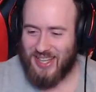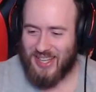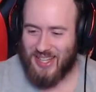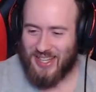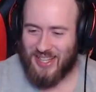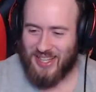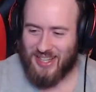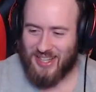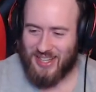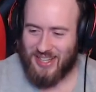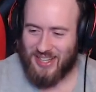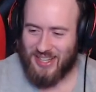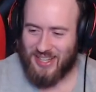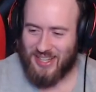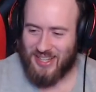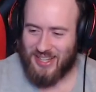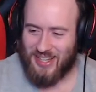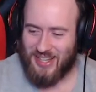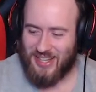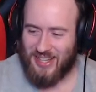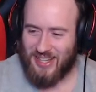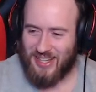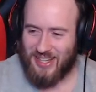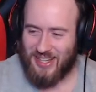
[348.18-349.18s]

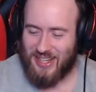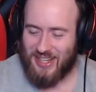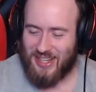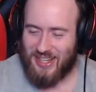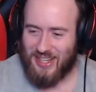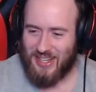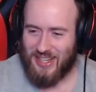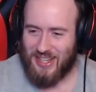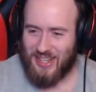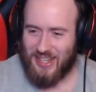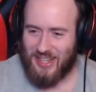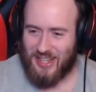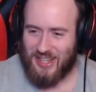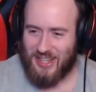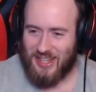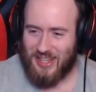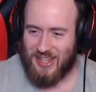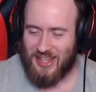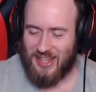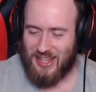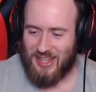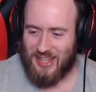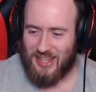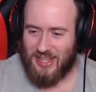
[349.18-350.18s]

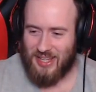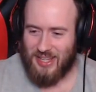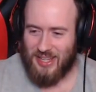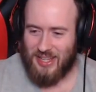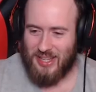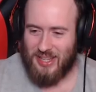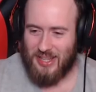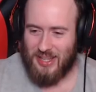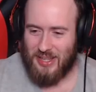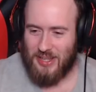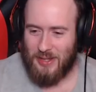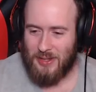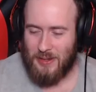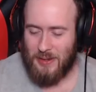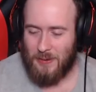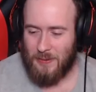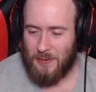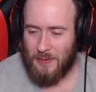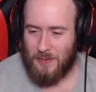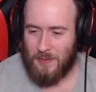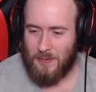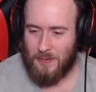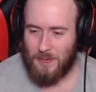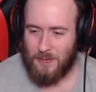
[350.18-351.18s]

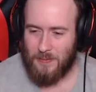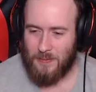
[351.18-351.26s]
This person isn't speaking.